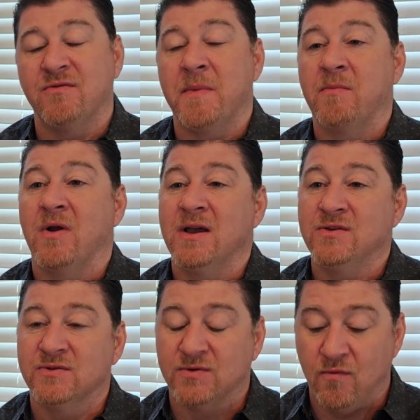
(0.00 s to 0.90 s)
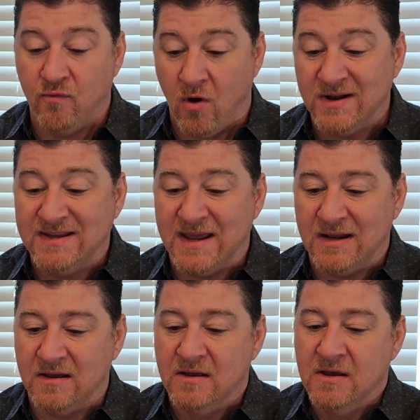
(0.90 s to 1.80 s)
Remember, I use raw
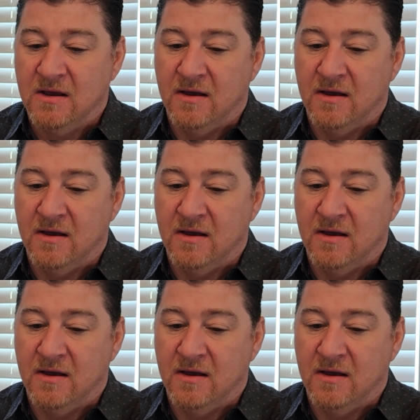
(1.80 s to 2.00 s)
data